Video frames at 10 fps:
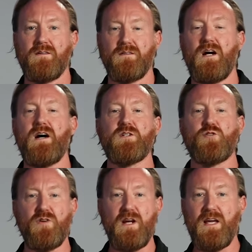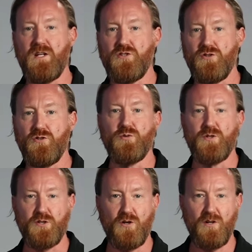God created you to
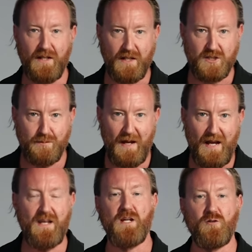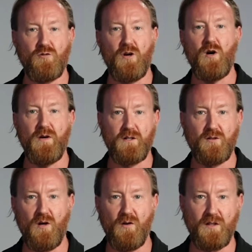eternally expand and grow and
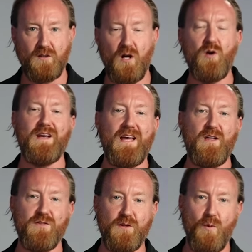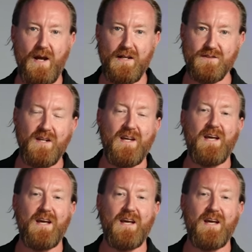grow and grow in healthy ways.